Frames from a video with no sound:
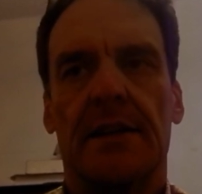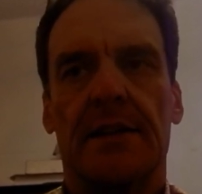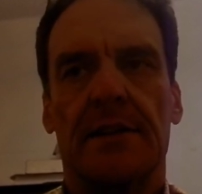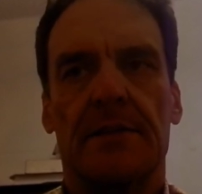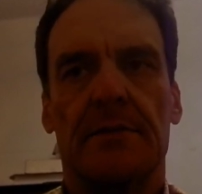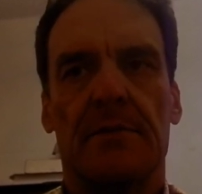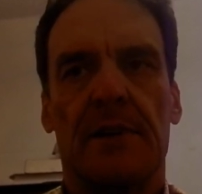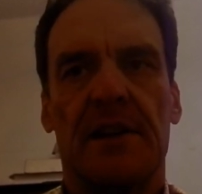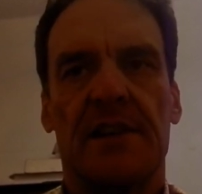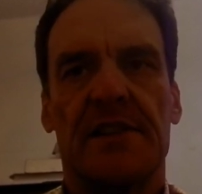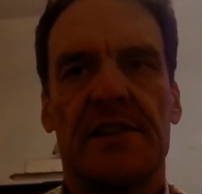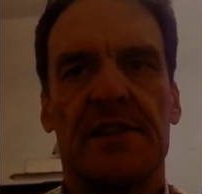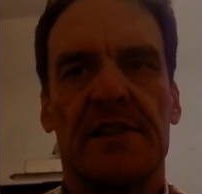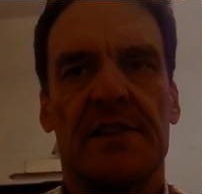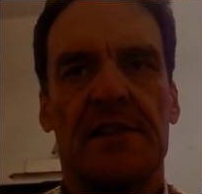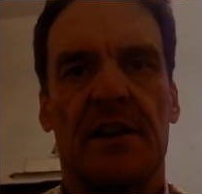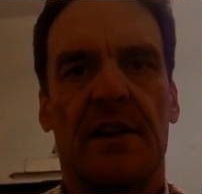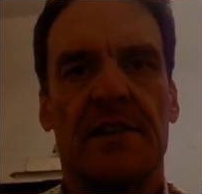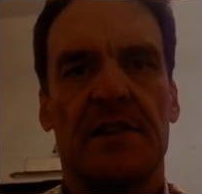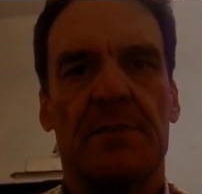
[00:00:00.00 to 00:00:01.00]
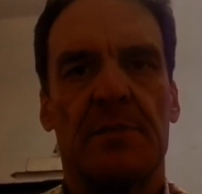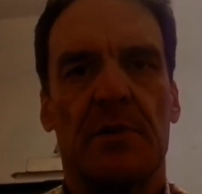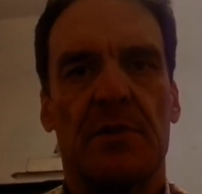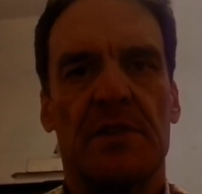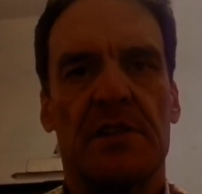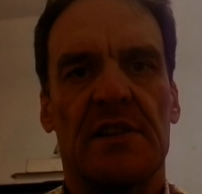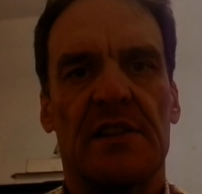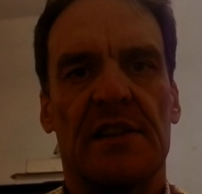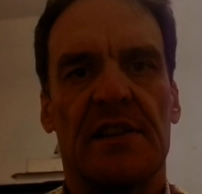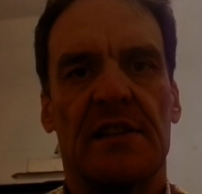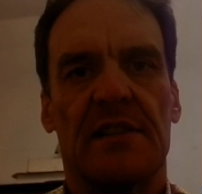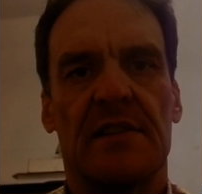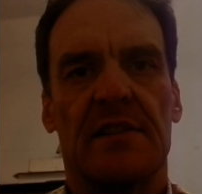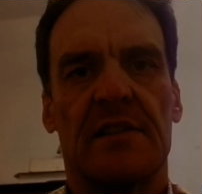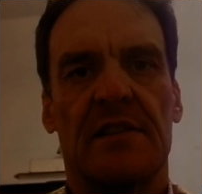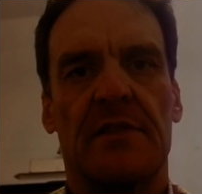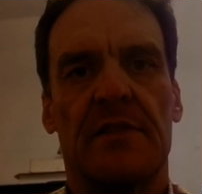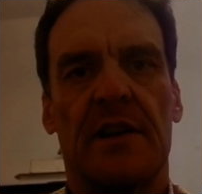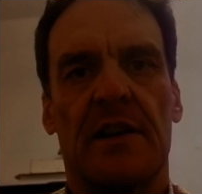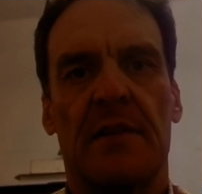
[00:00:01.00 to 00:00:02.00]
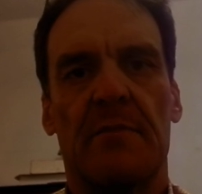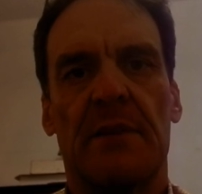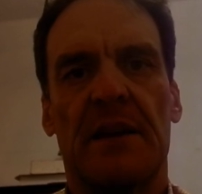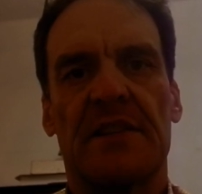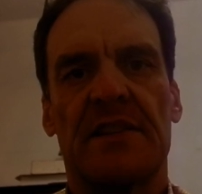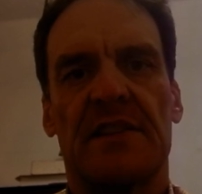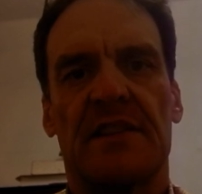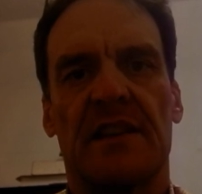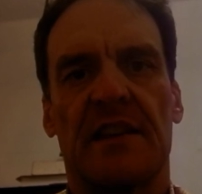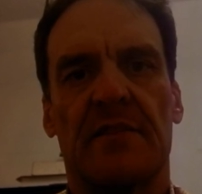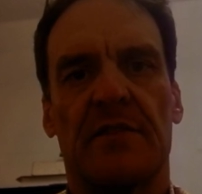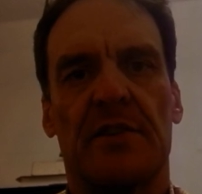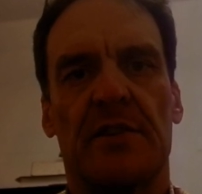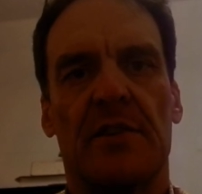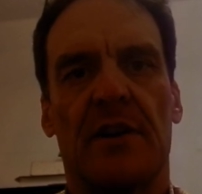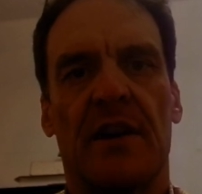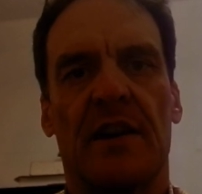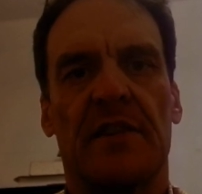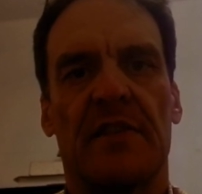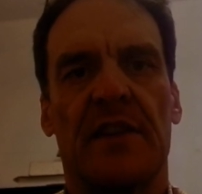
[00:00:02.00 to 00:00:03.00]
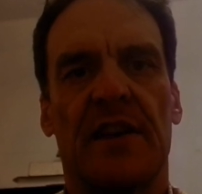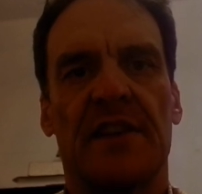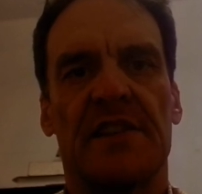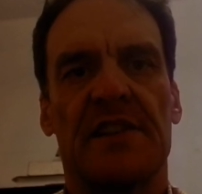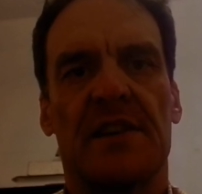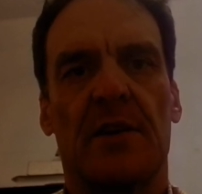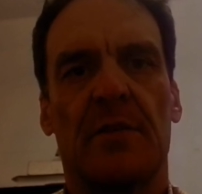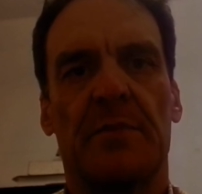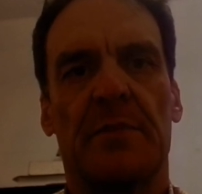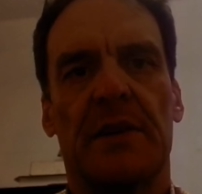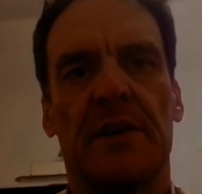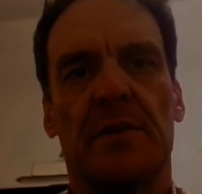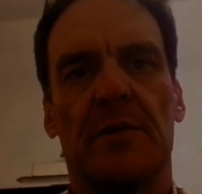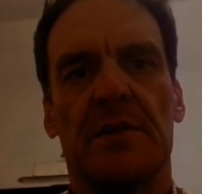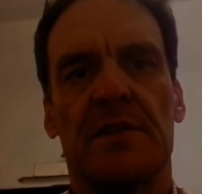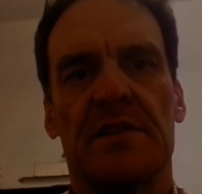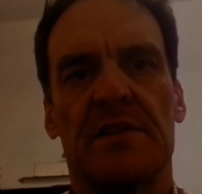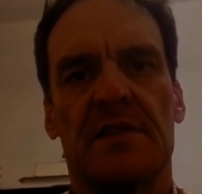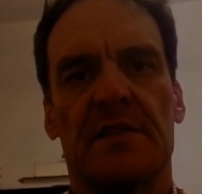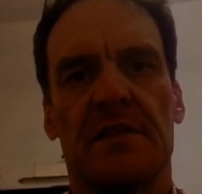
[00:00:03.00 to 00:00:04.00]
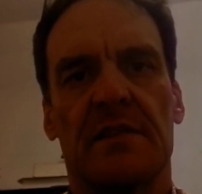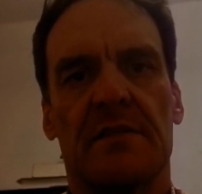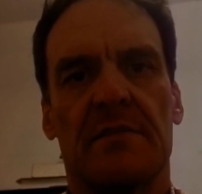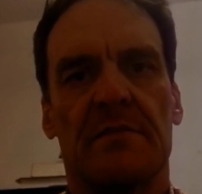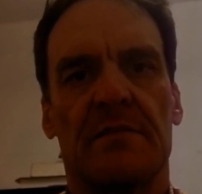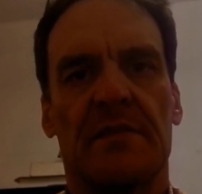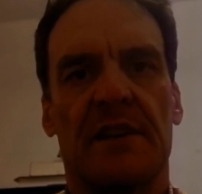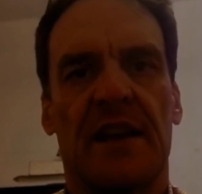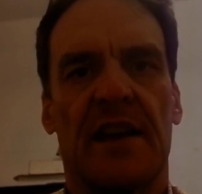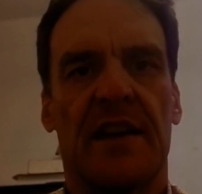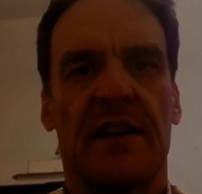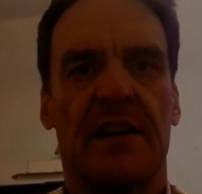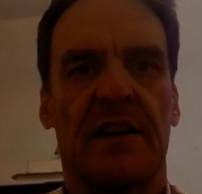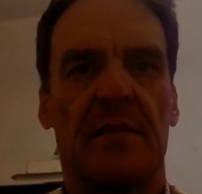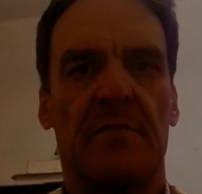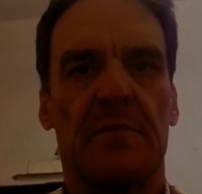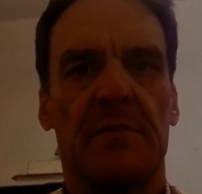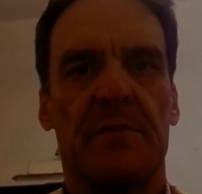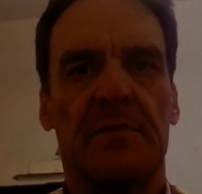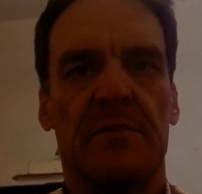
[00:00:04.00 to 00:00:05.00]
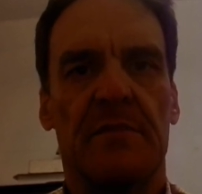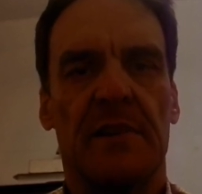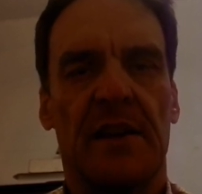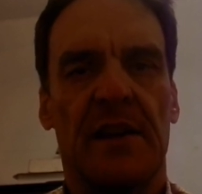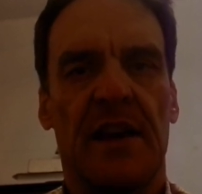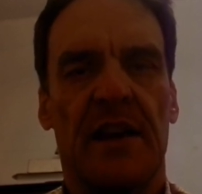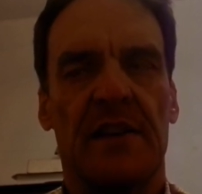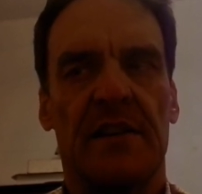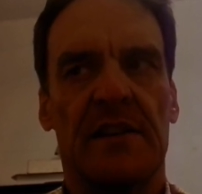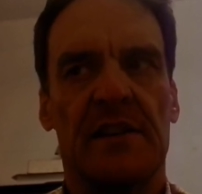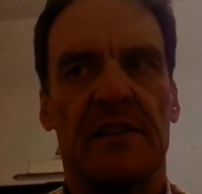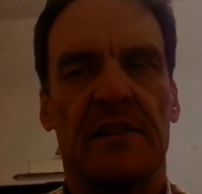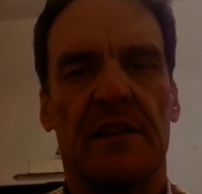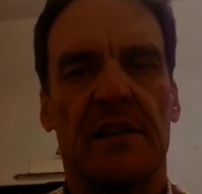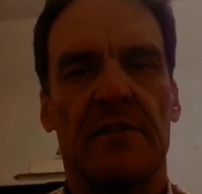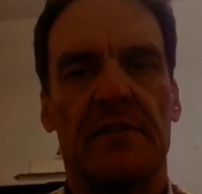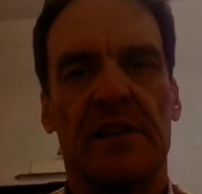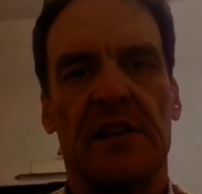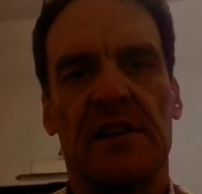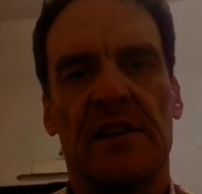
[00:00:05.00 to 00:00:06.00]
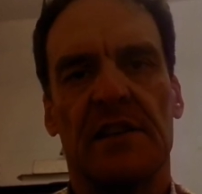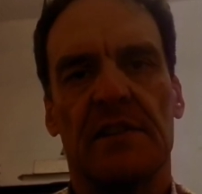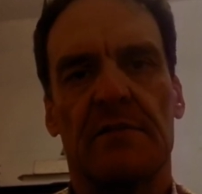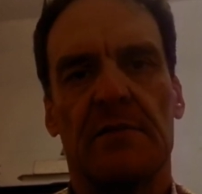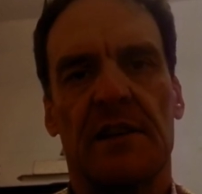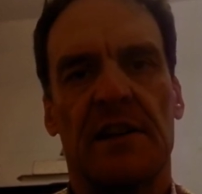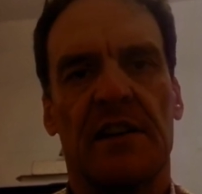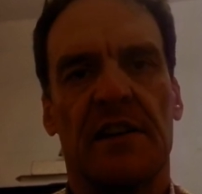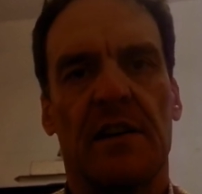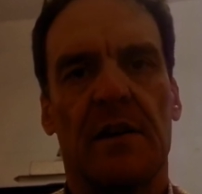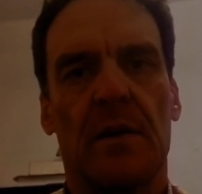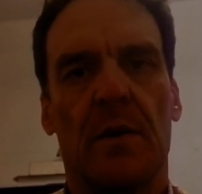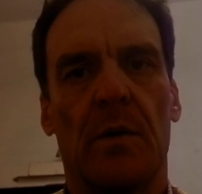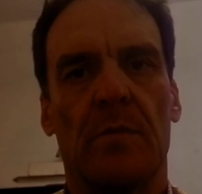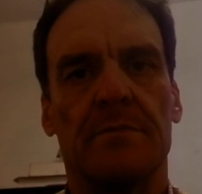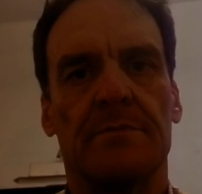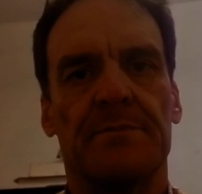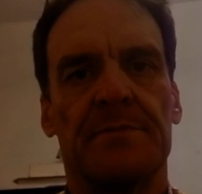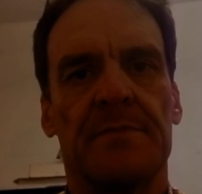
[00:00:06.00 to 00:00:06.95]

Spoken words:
Rice is not supposedly the very best thing for drying things out, but I had it handy and convenient, ready to go.